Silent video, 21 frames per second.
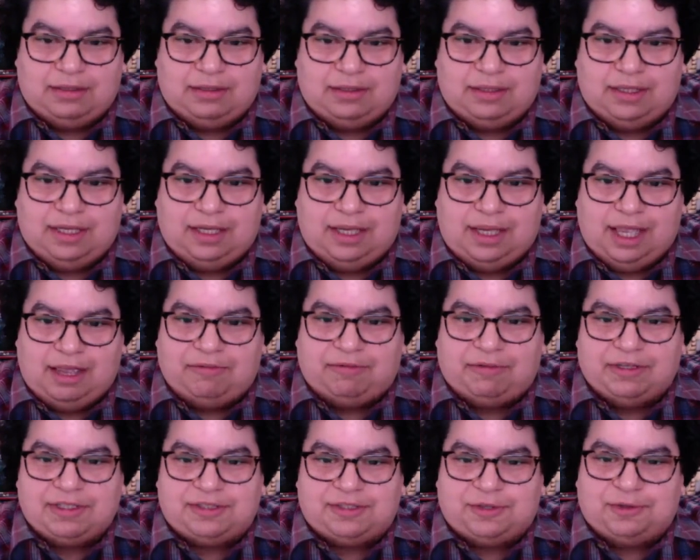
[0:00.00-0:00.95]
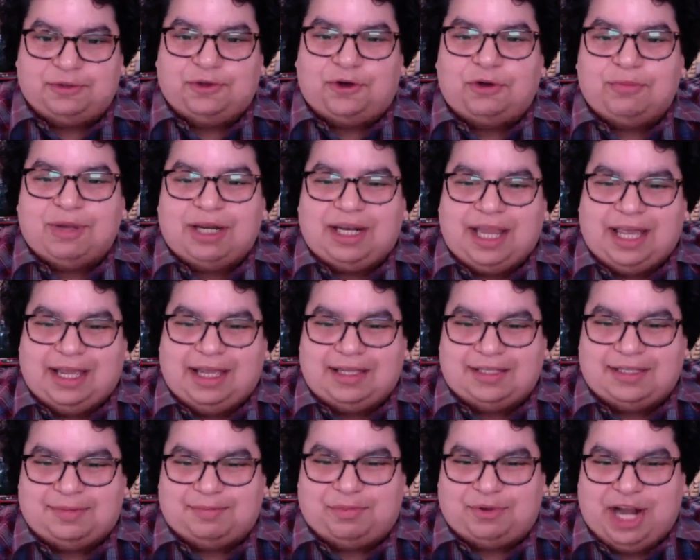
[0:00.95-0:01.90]
the efforts to
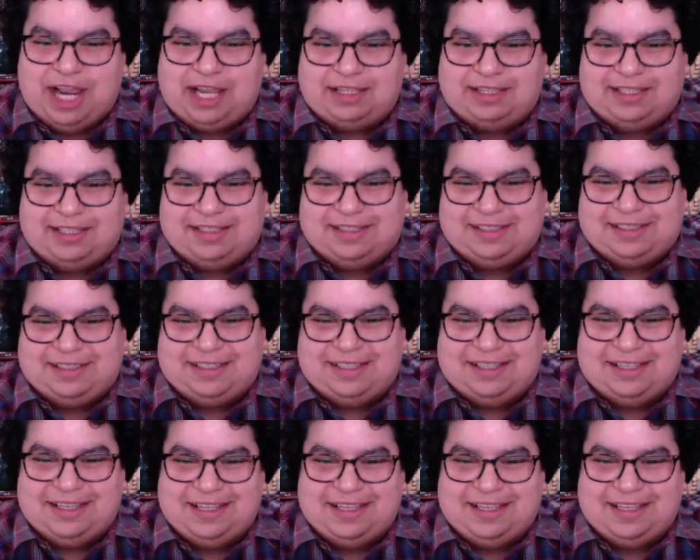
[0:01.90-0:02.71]
normalize practice,